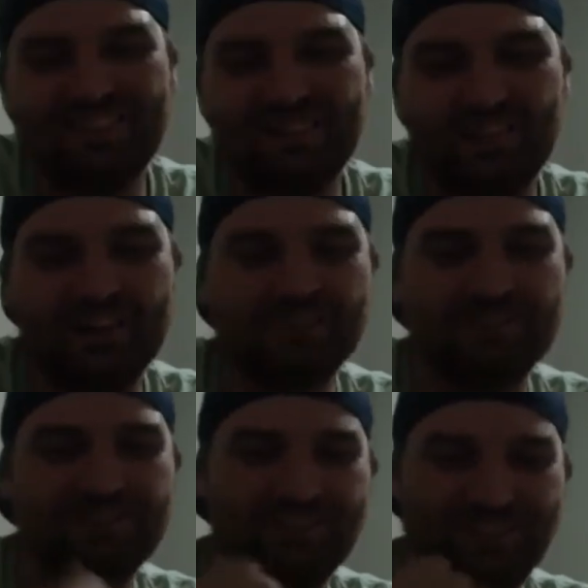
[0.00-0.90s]
right.
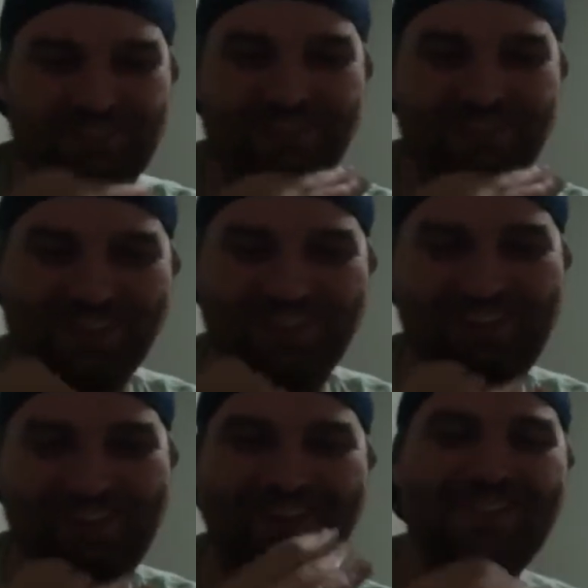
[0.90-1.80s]

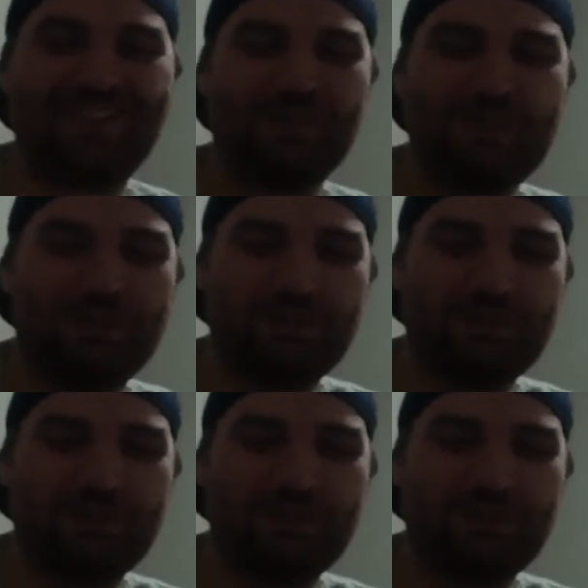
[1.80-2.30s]
He's going with the